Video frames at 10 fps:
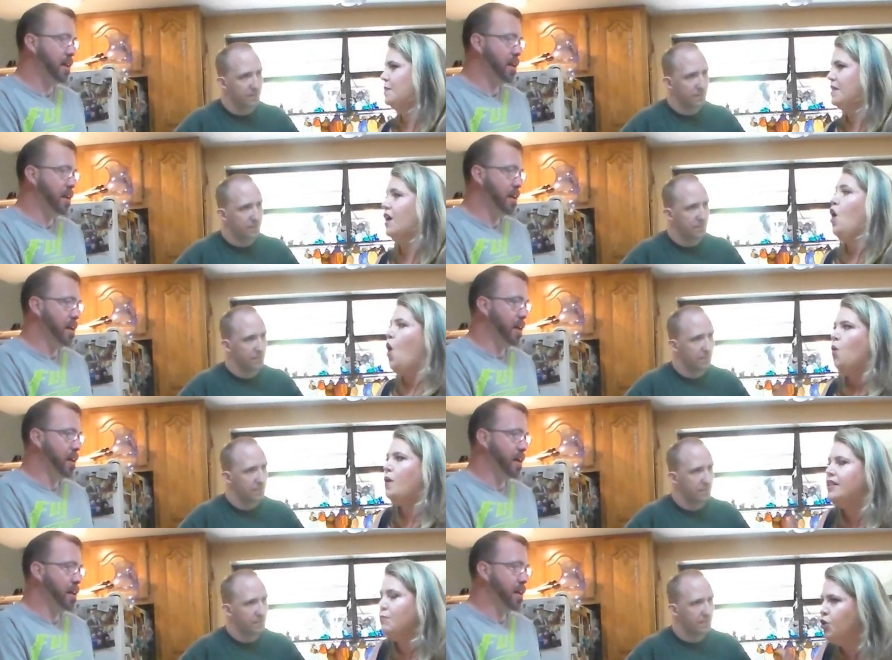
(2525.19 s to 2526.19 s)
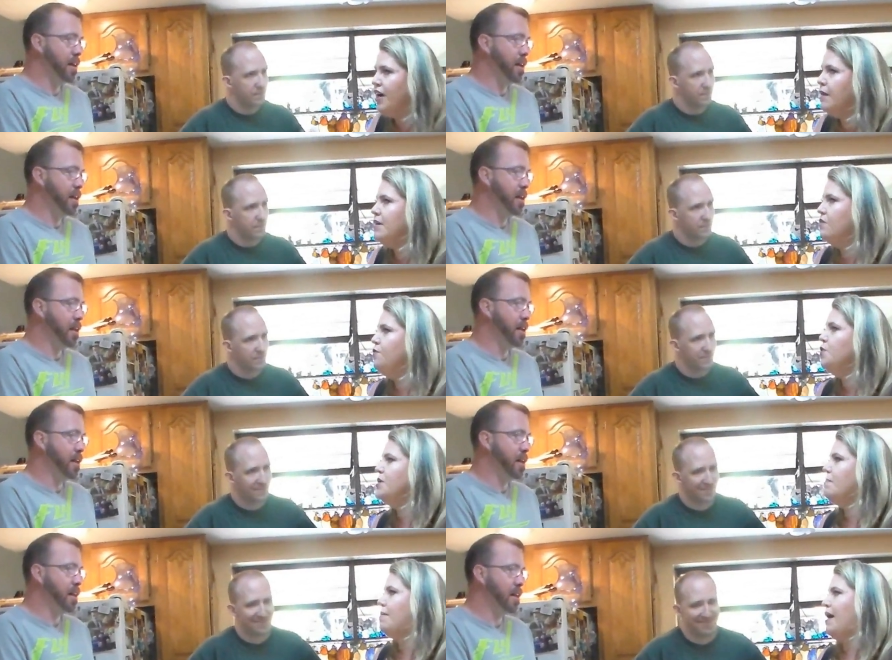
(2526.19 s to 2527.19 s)
Speaker 1: do something while I'm cramming
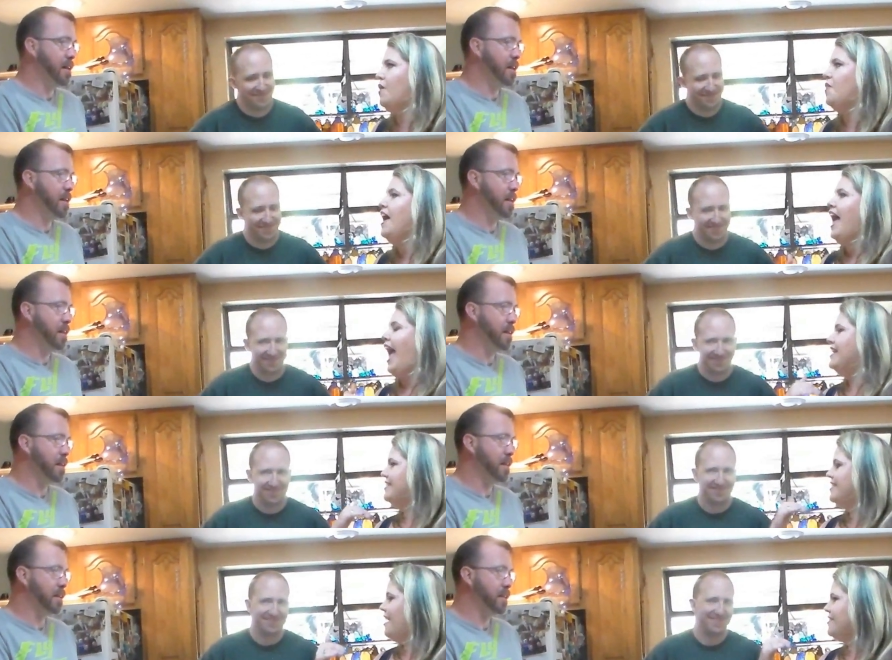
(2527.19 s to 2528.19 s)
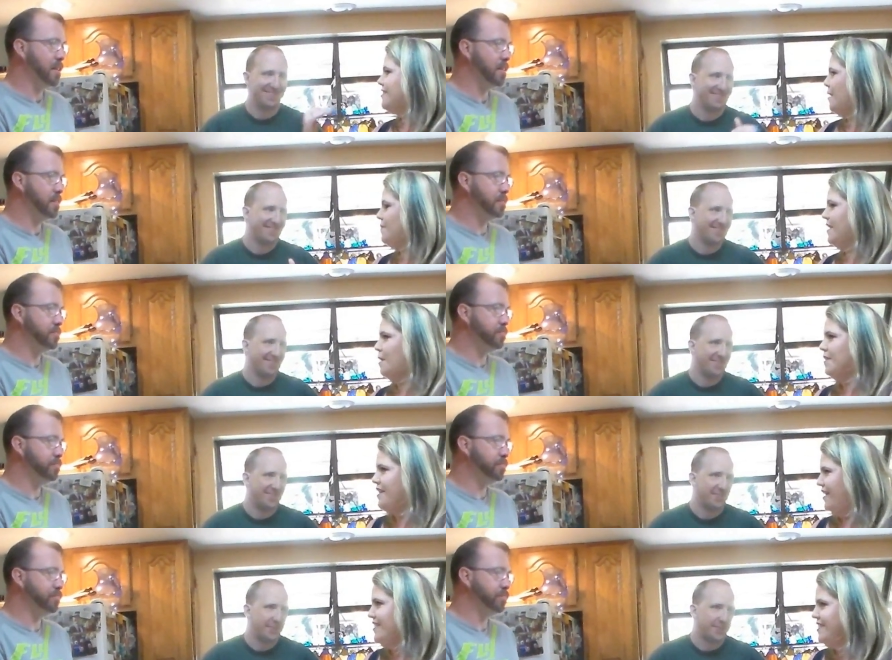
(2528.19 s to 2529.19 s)
food in my mouth, and it's not something
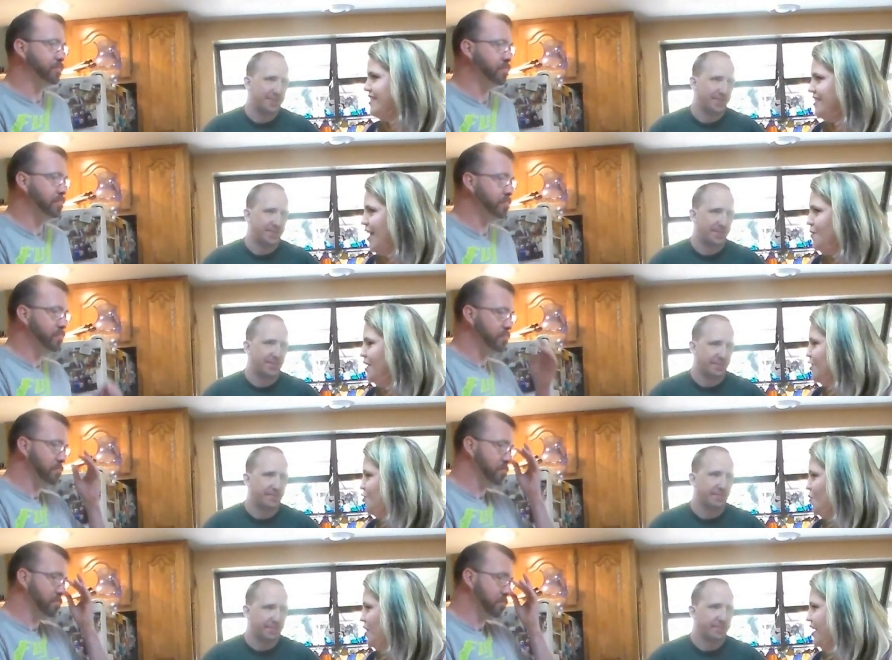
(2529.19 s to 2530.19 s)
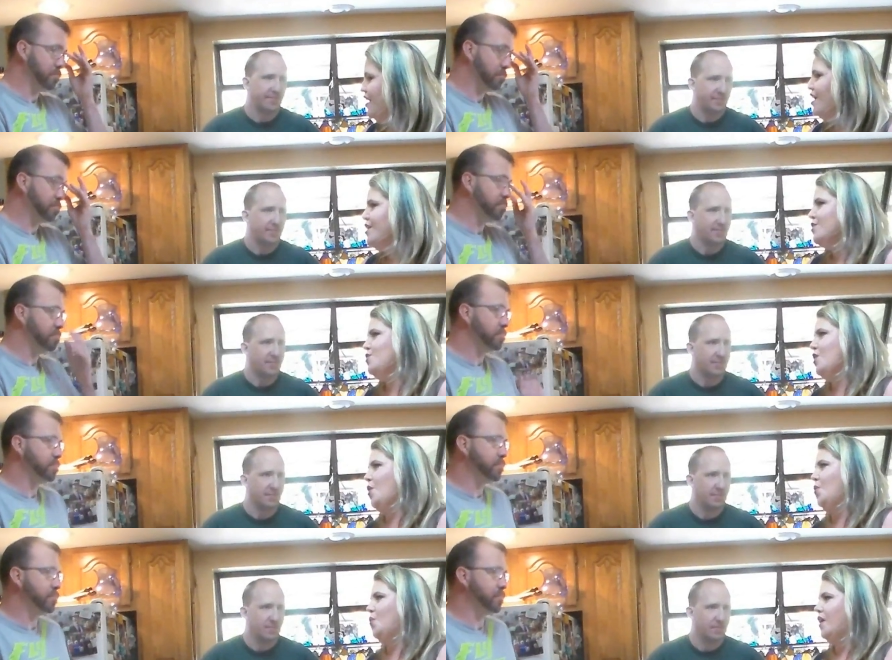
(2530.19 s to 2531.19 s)
I'm gonna sit down and enjoy.
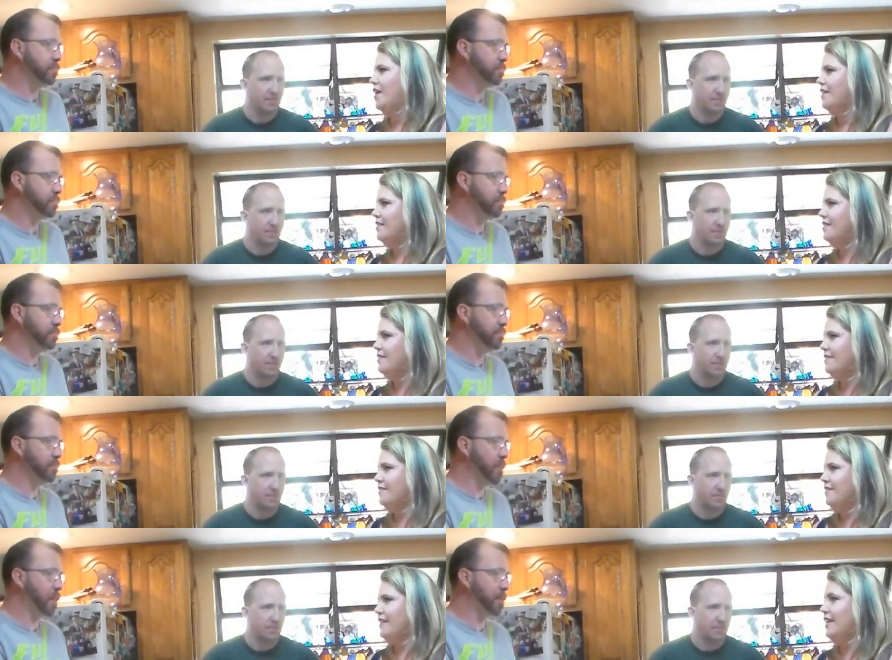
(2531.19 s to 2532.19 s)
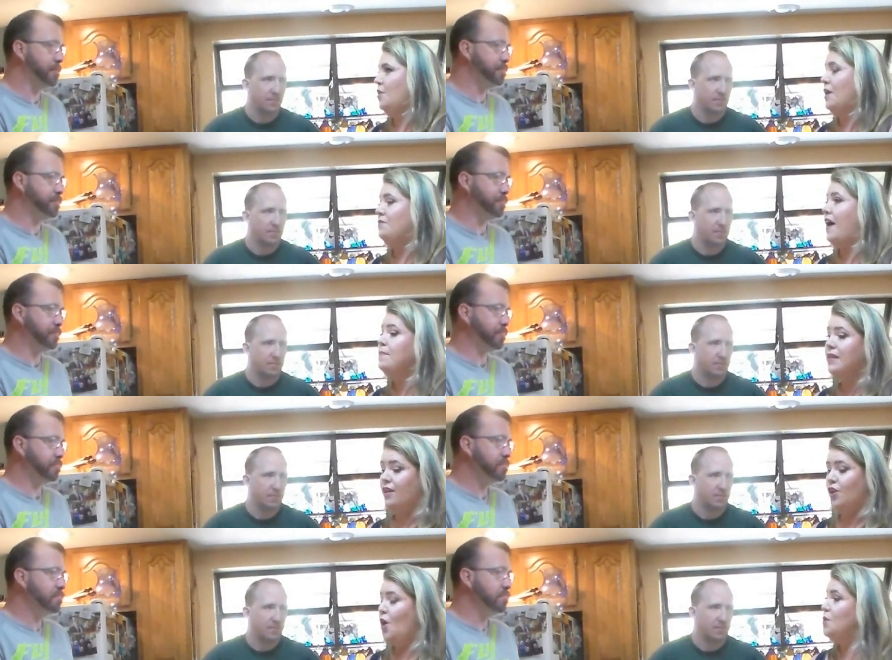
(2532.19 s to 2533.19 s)
So, you know, if I'm
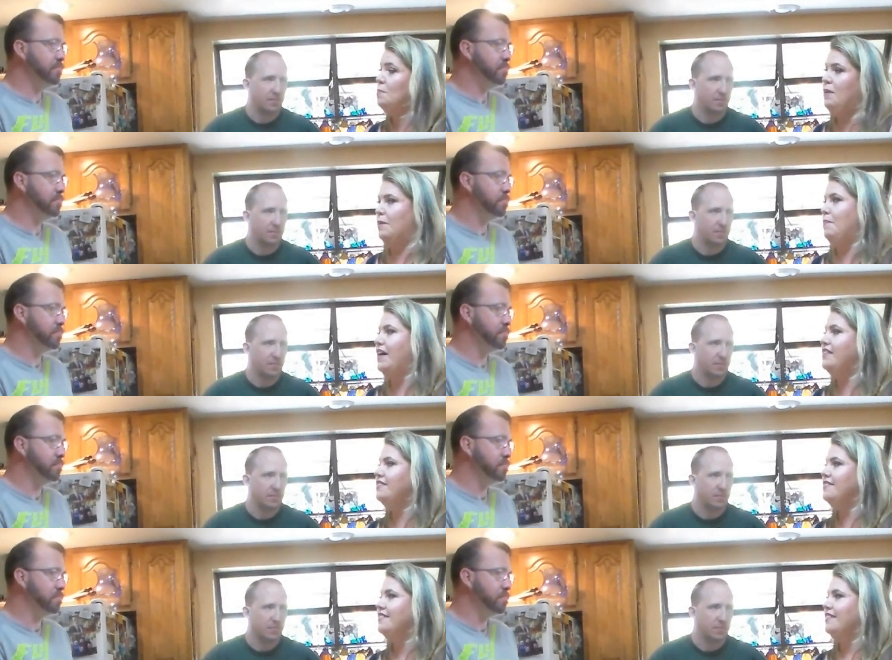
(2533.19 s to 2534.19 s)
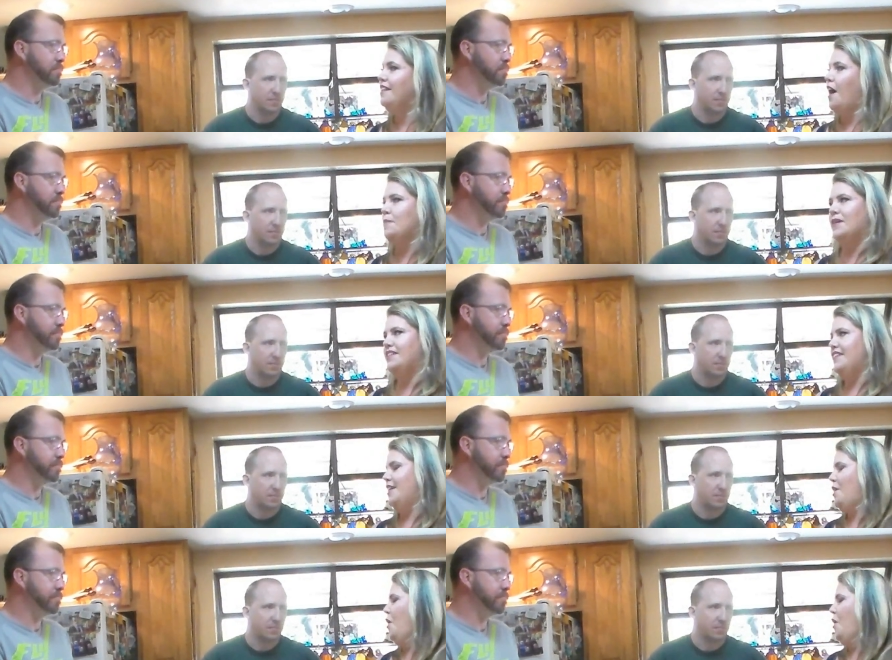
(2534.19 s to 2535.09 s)
gonna go to Big Bun, I'm gonna take